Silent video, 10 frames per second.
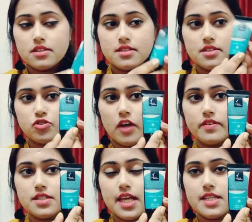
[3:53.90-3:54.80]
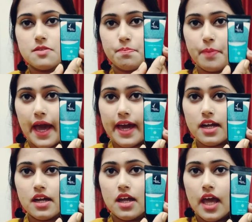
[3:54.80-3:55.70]
This is a travel size
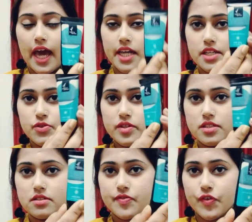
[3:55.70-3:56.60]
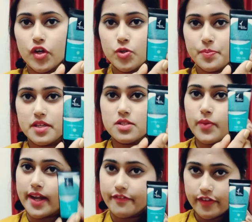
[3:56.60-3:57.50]
pack and it retails for Rs
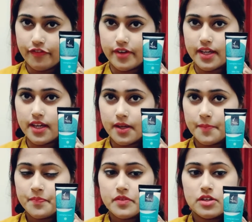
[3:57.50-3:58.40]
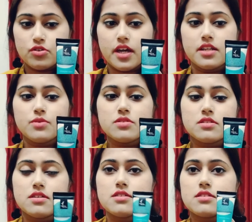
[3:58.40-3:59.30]
150. You can use
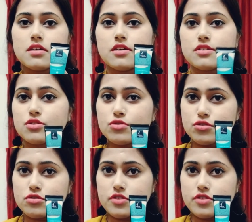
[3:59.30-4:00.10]
this 2 to